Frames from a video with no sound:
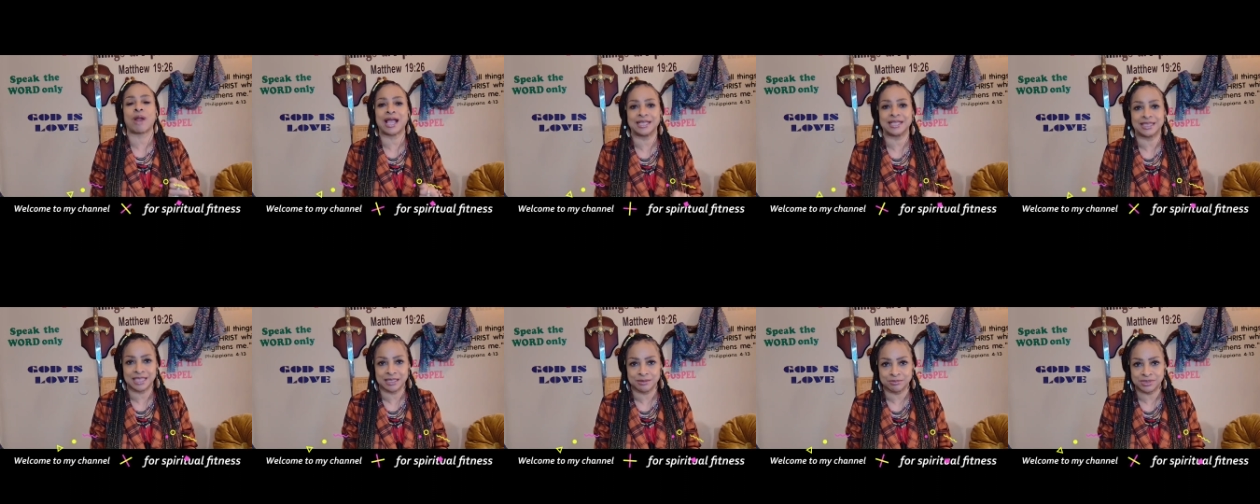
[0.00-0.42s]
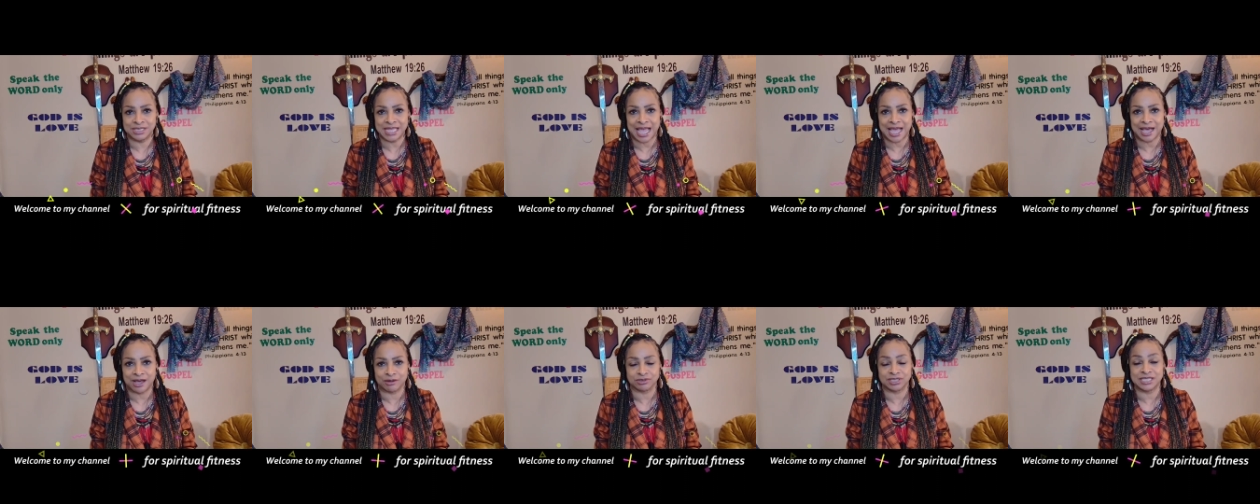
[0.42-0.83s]
write them
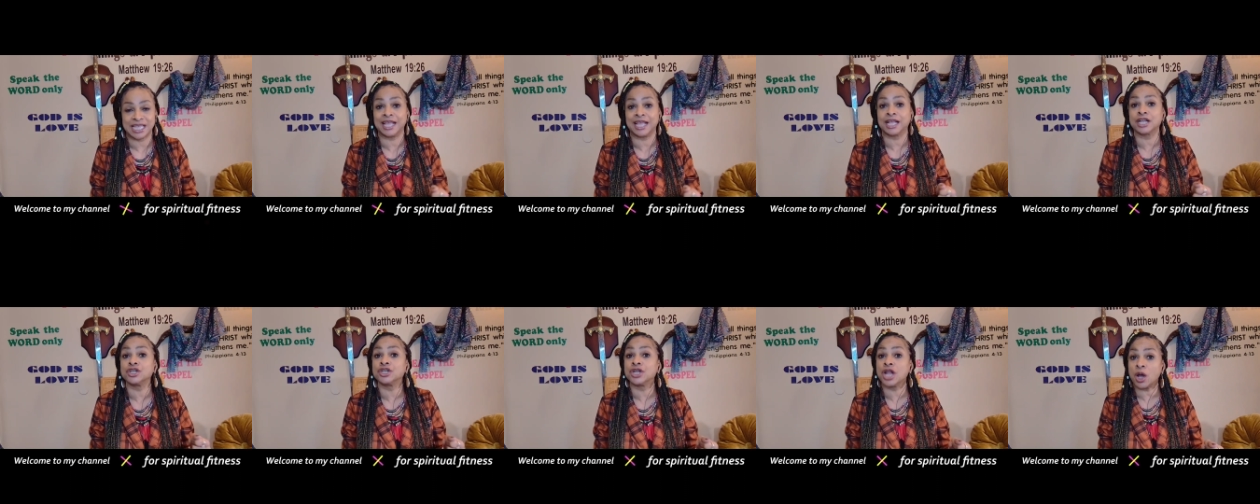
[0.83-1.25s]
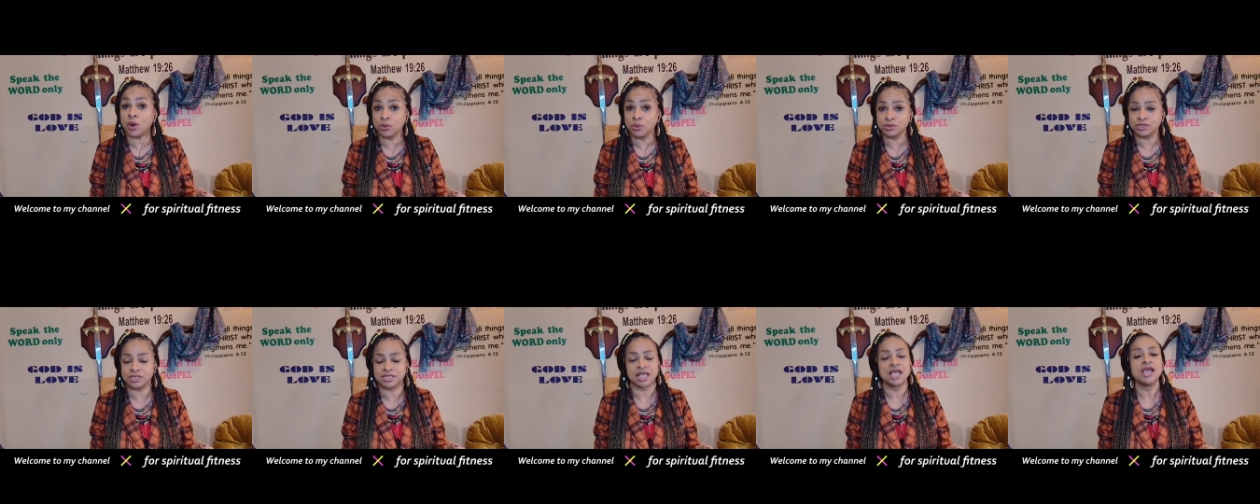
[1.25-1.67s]
down, take
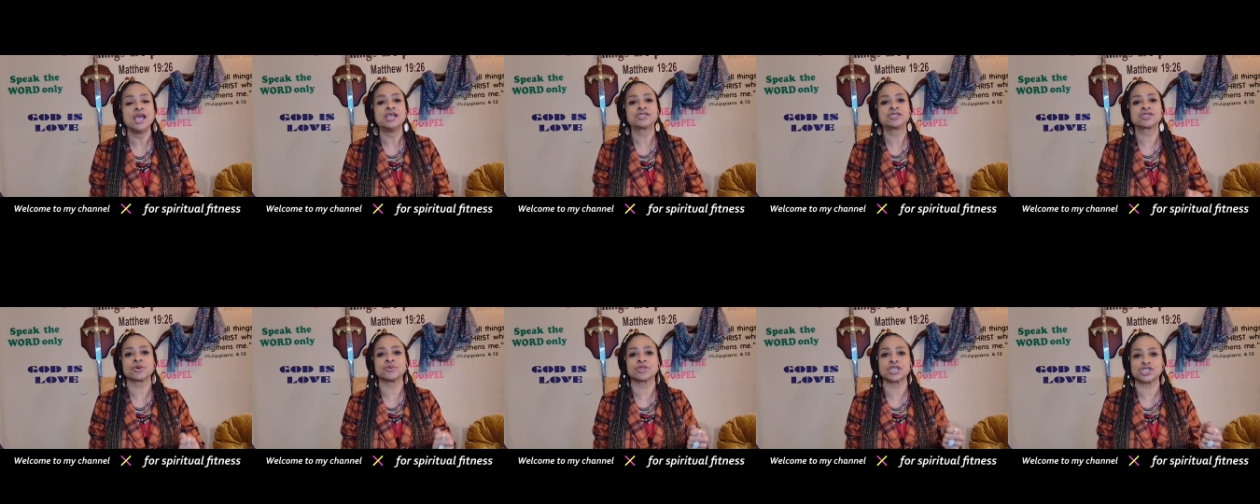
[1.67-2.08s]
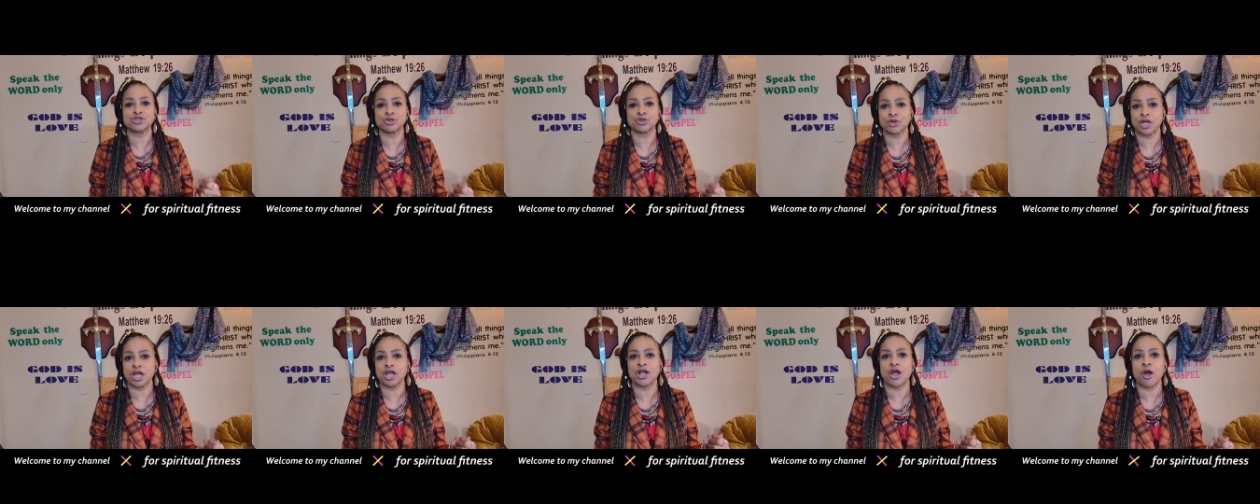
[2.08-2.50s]
notes so
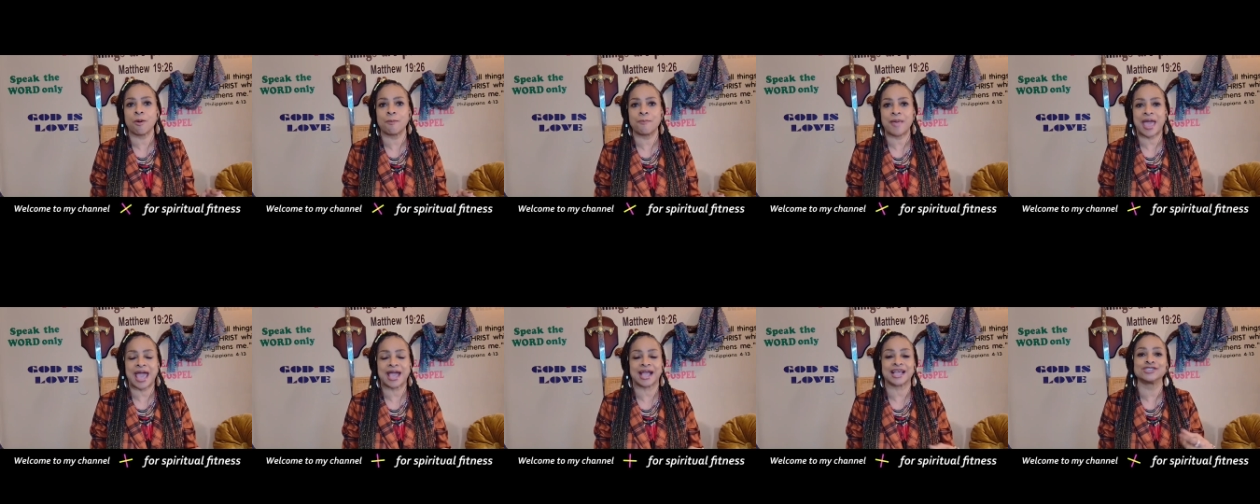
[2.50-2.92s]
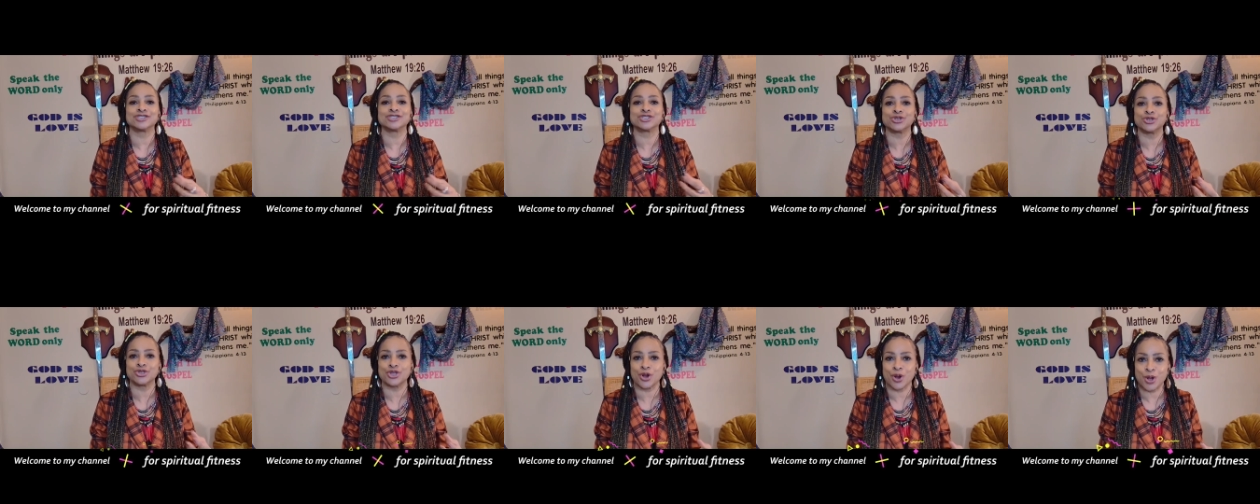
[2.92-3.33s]
that you can go back
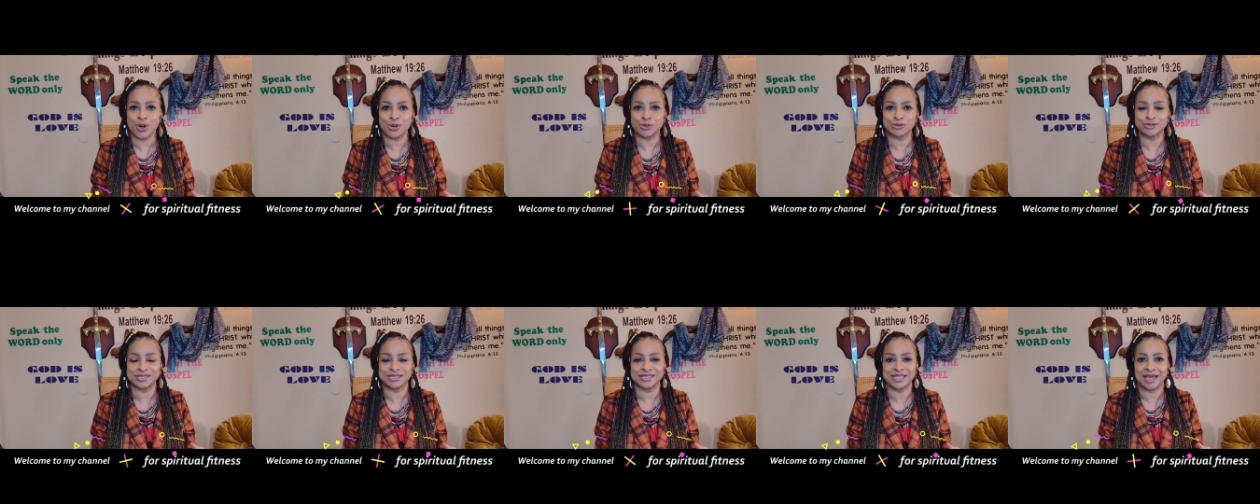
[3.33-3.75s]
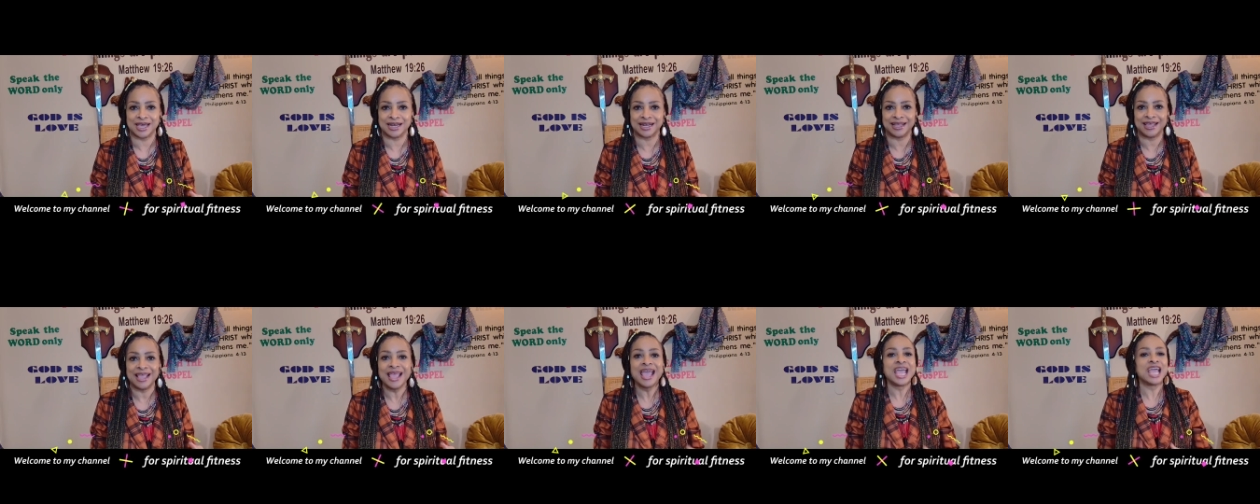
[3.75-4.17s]
and do your own
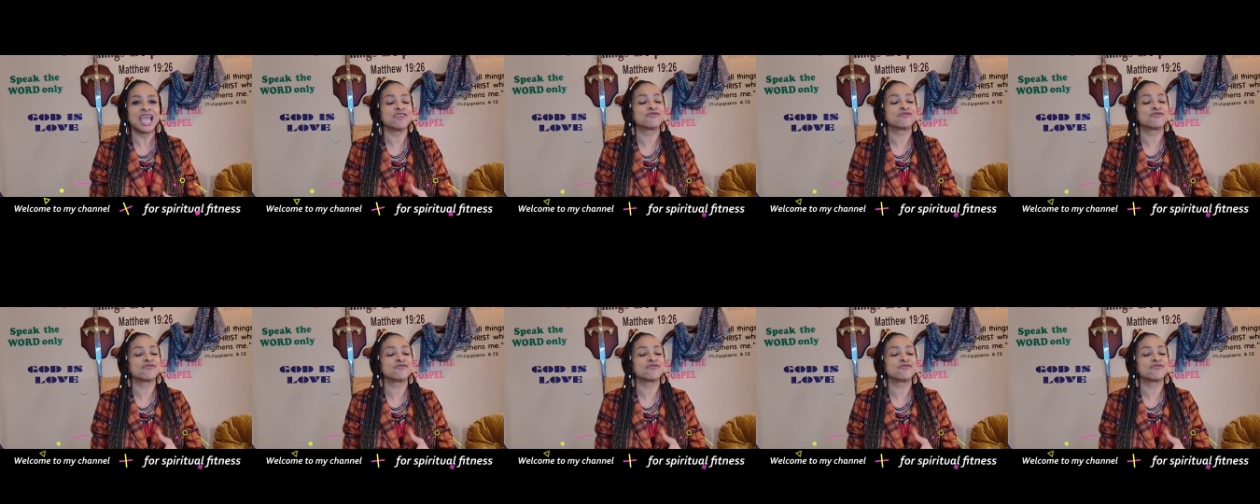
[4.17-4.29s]
study.